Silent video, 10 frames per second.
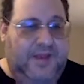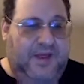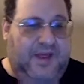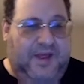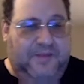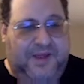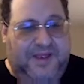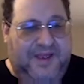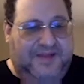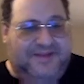
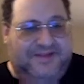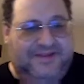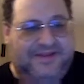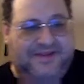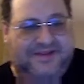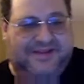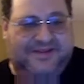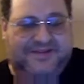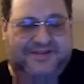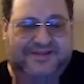I added
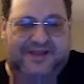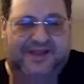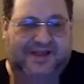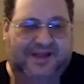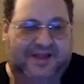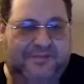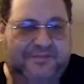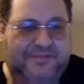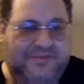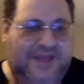these
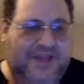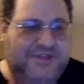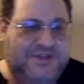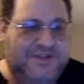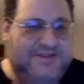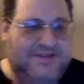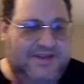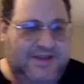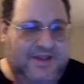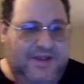dashes
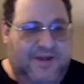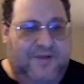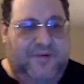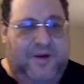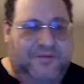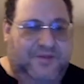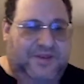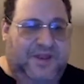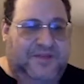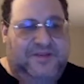around
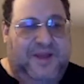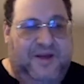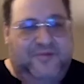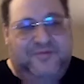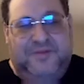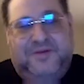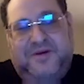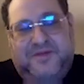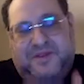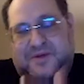the SED out read
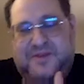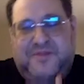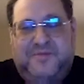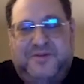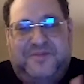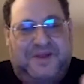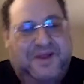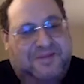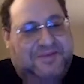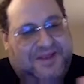because otherwise it would have been
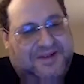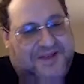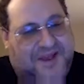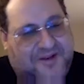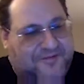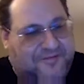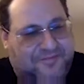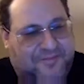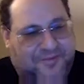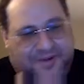empty and kind of
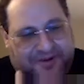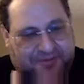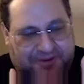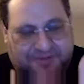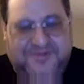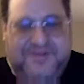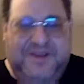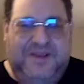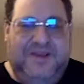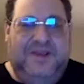boring and weird to
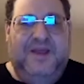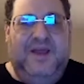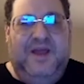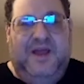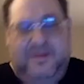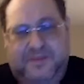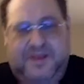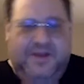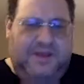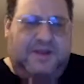see.
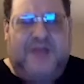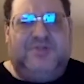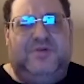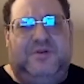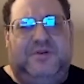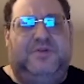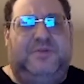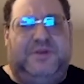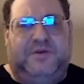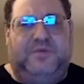In actual
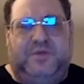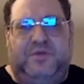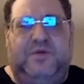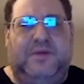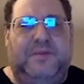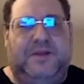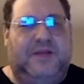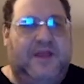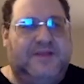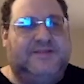Jupyter, it would look a bit
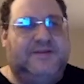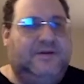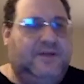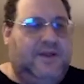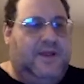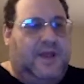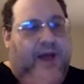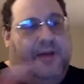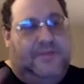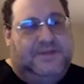nicer.
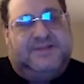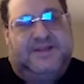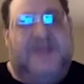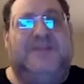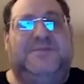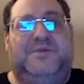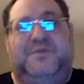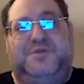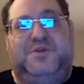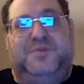This is an export
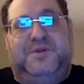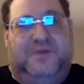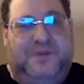from Jupyter